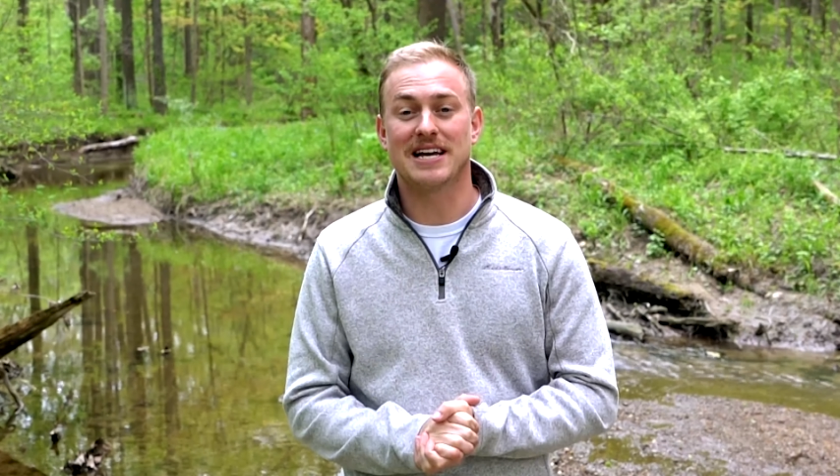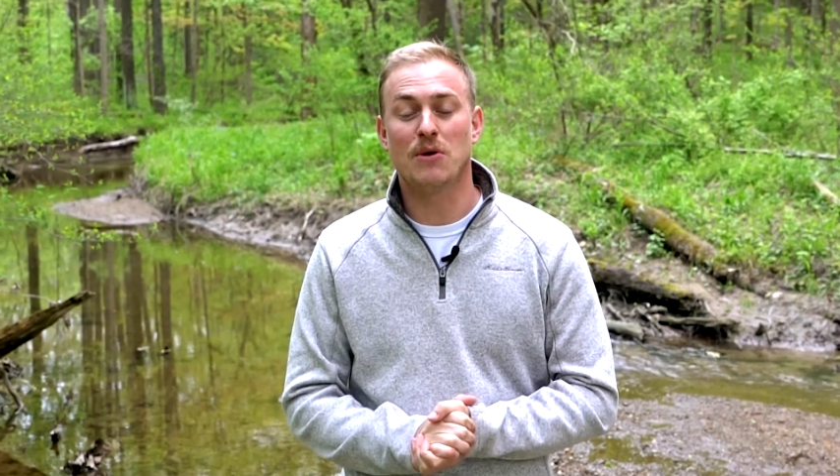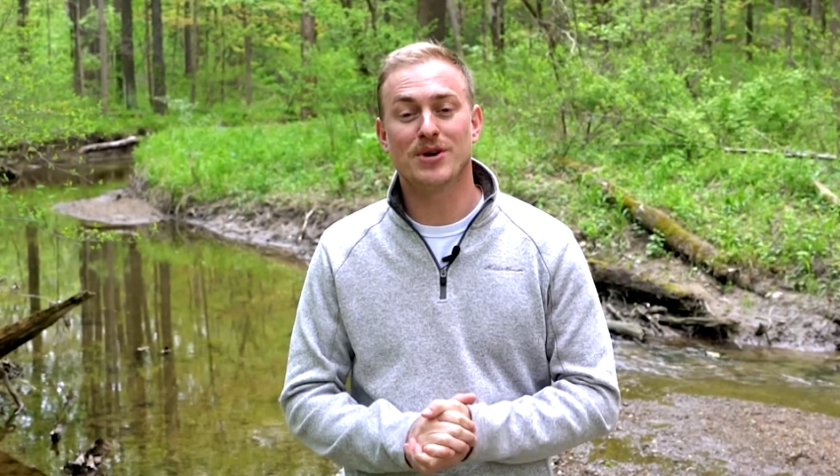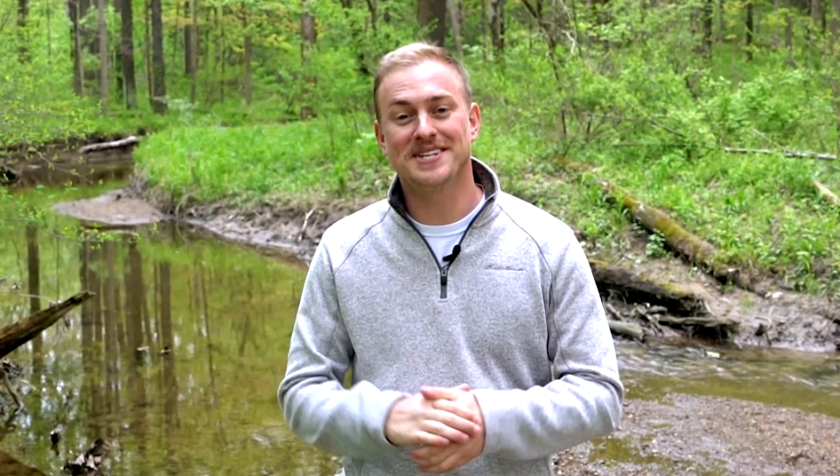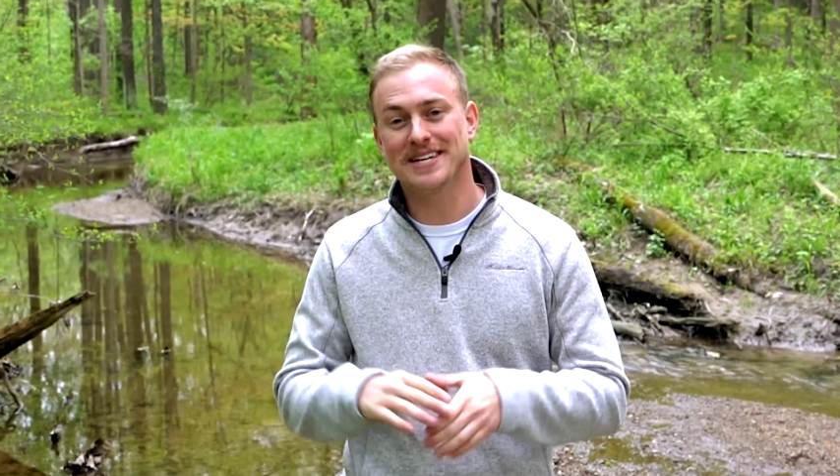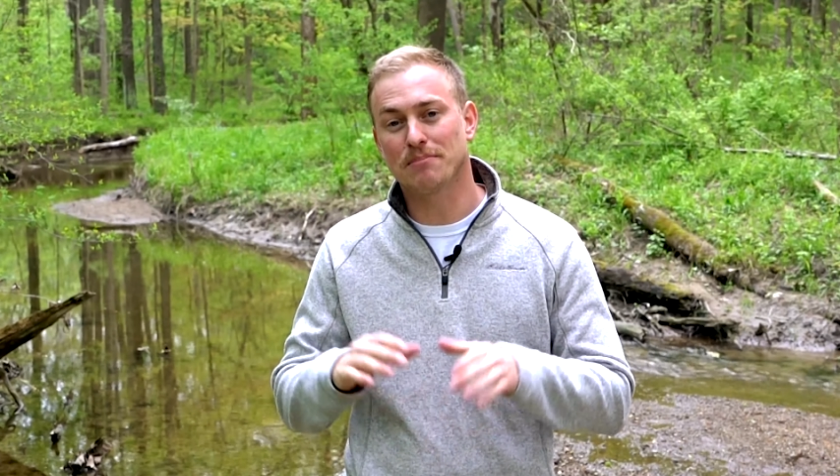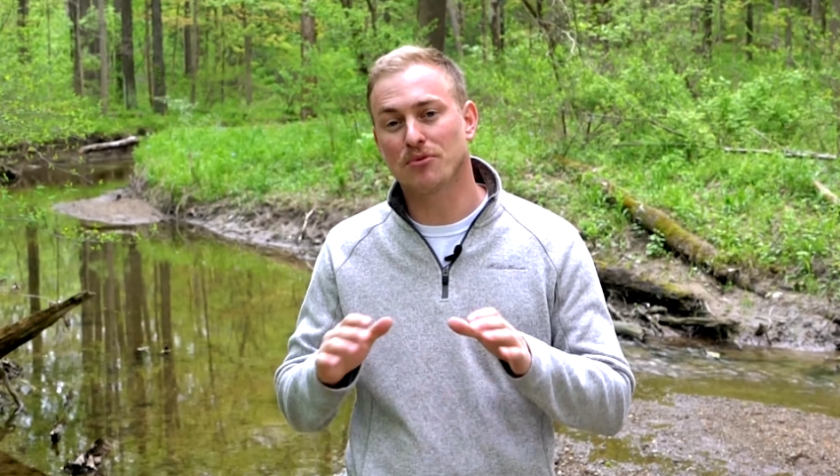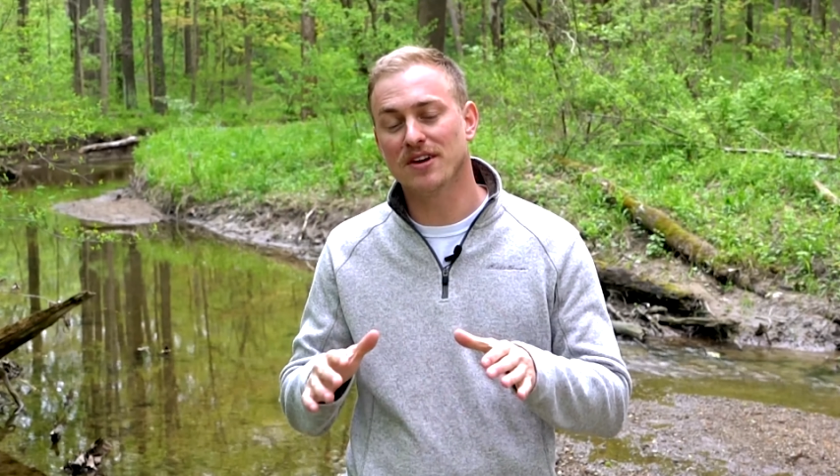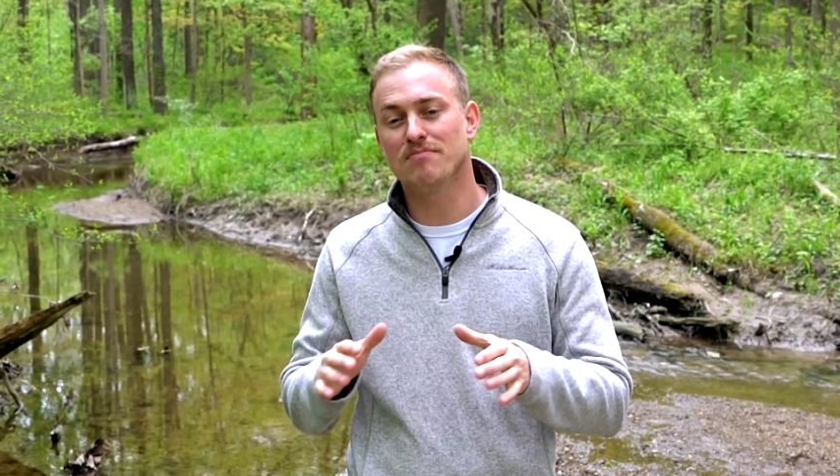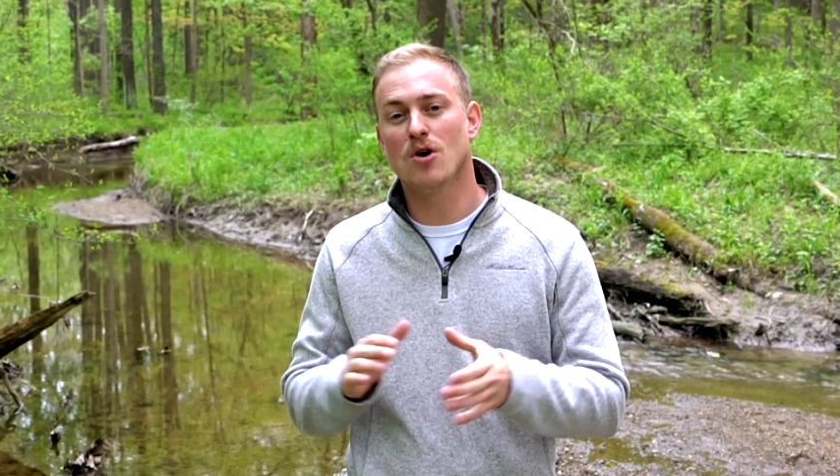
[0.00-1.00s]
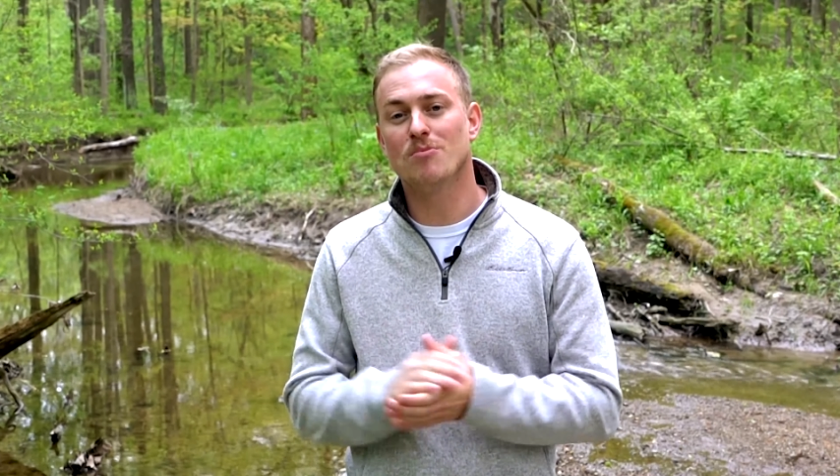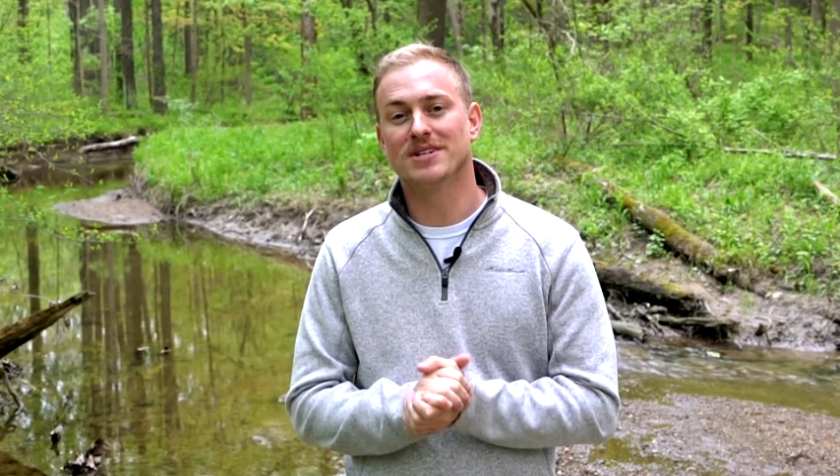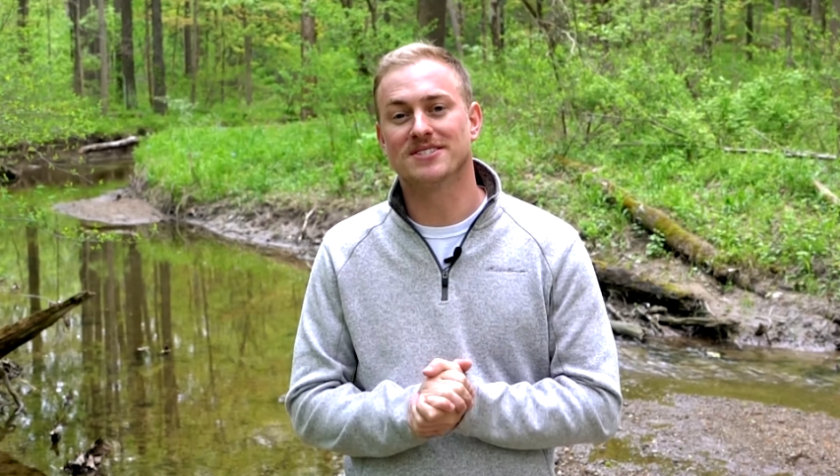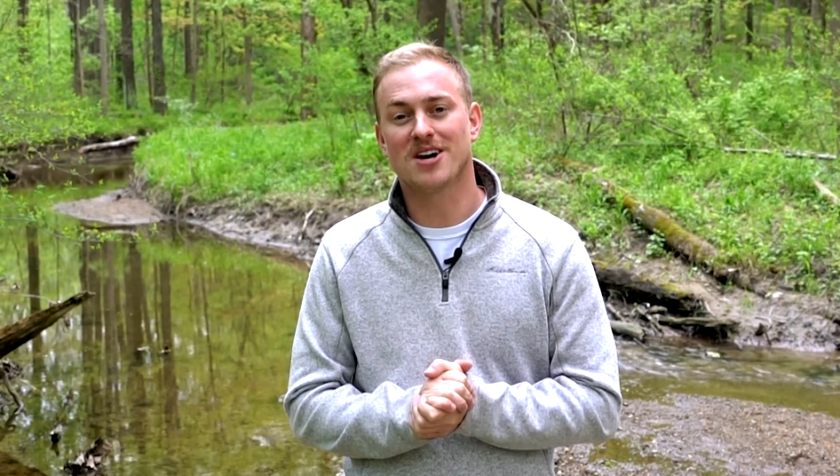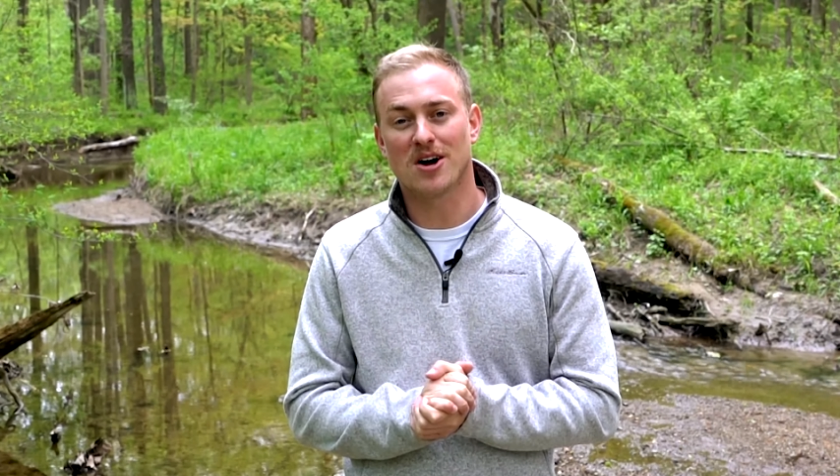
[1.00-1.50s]
I want to take a brief moment
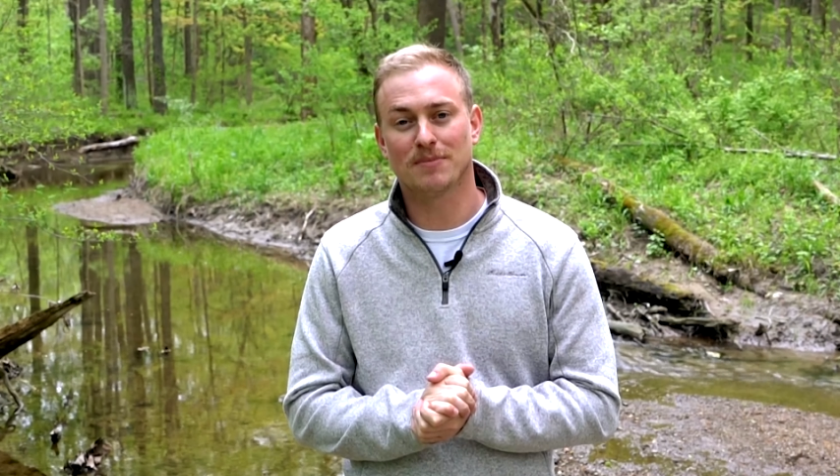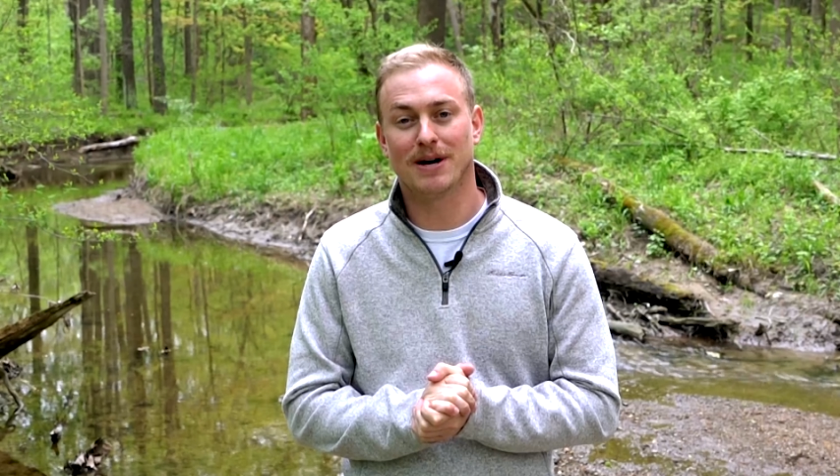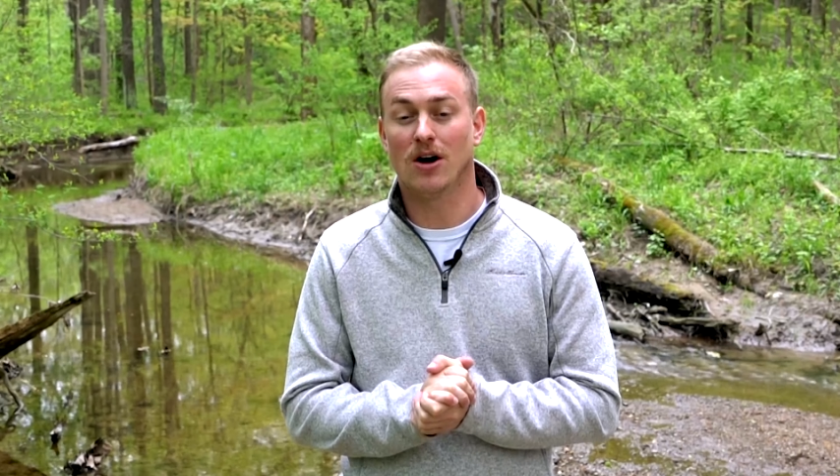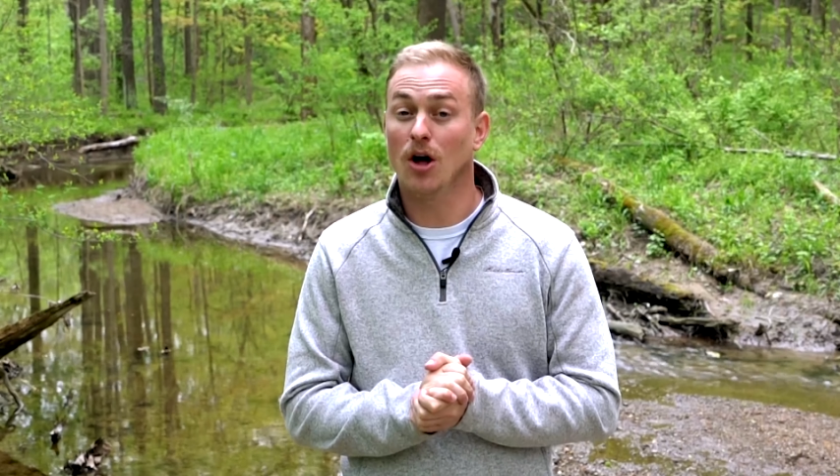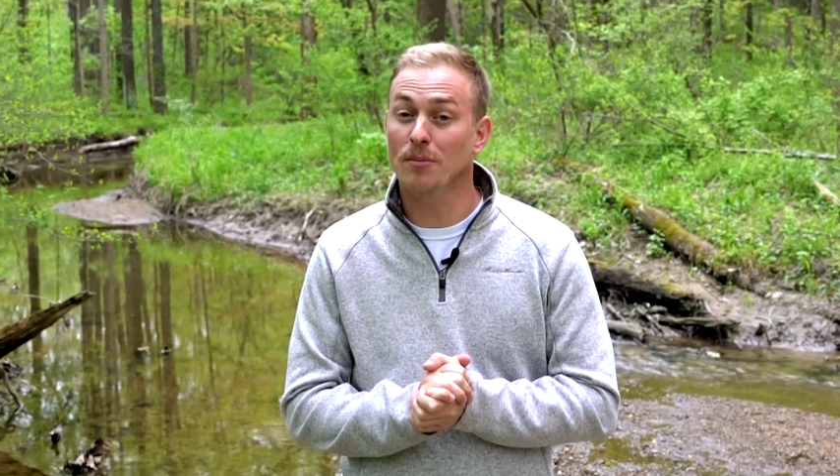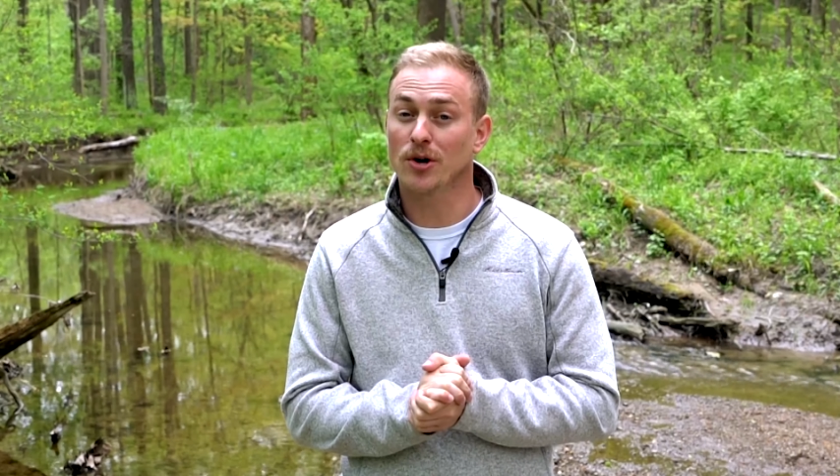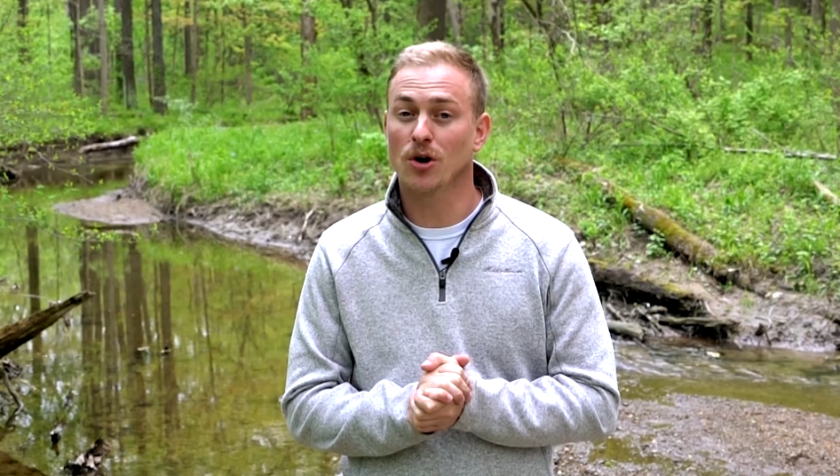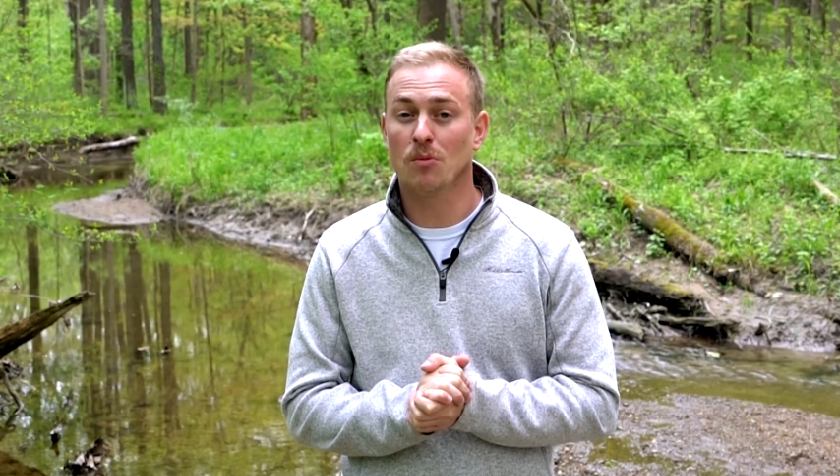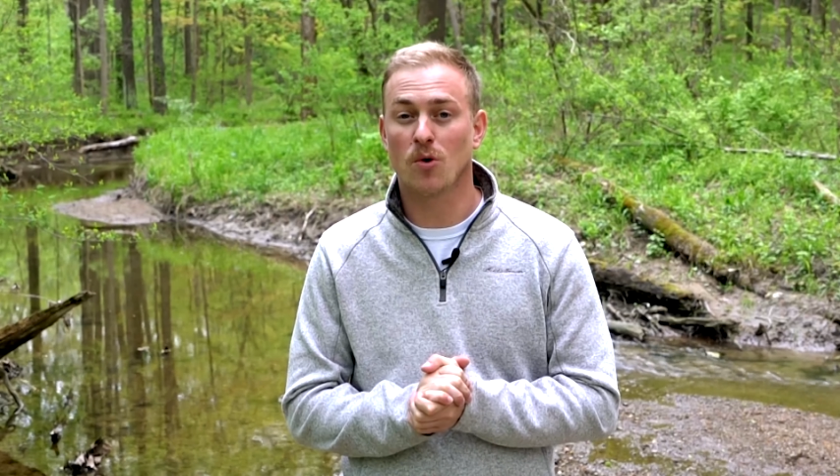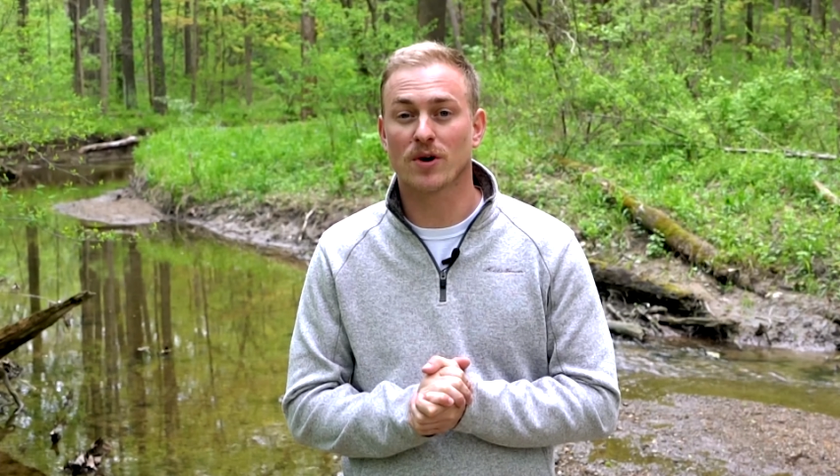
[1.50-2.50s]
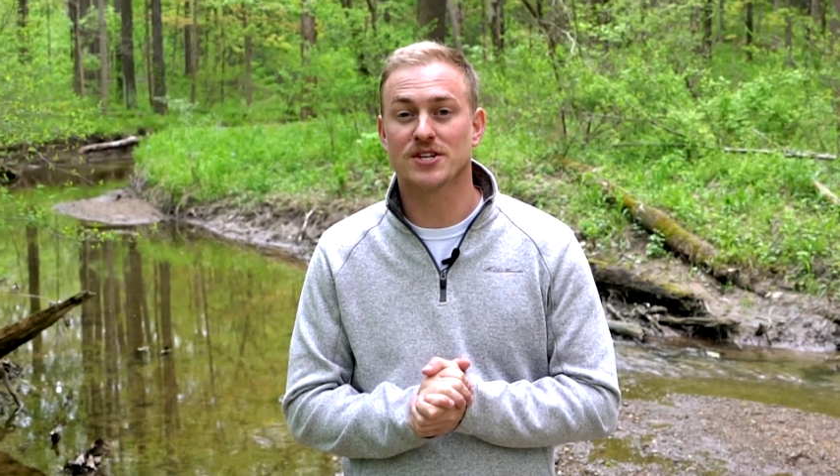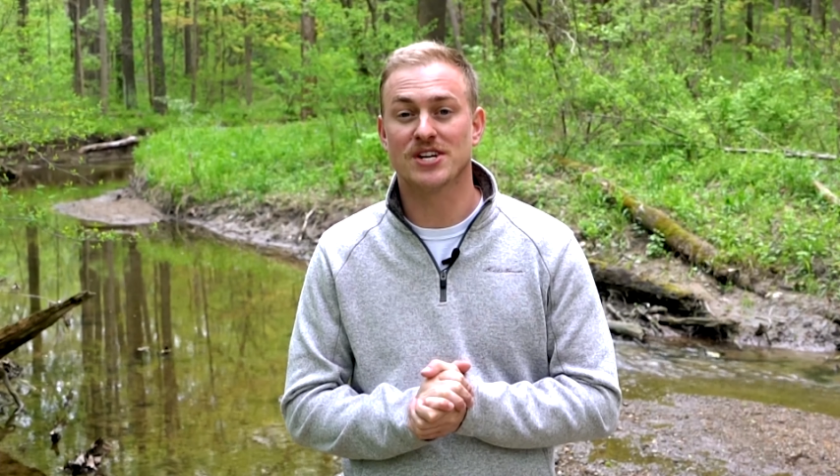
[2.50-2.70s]
to talk about Hallmark Home Mortgage